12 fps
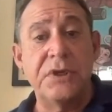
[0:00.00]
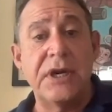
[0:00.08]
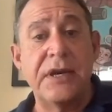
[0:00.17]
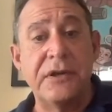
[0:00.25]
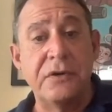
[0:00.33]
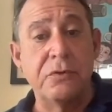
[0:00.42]

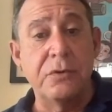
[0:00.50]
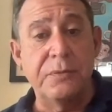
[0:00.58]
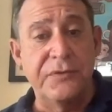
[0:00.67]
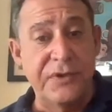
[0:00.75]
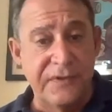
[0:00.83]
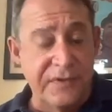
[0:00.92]
island groups
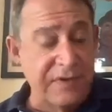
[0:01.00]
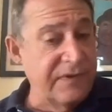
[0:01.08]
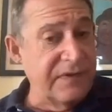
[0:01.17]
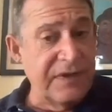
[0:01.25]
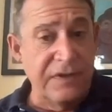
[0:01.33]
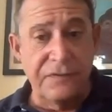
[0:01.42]
just to
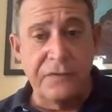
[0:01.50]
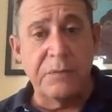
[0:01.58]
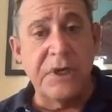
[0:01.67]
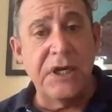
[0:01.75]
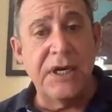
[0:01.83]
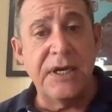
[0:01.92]
see from
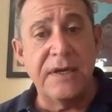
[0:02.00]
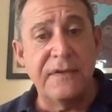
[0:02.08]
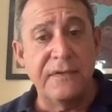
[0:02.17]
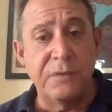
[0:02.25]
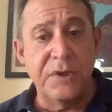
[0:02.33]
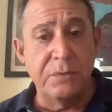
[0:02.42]
my
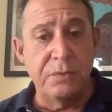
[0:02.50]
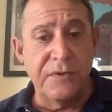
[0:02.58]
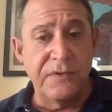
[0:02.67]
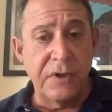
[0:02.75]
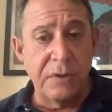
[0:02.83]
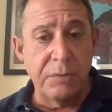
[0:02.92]
eyes what it was
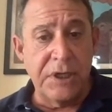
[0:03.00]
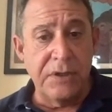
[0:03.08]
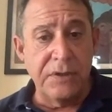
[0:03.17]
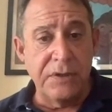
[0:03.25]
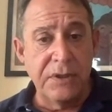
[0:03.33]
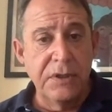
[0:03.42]
all about.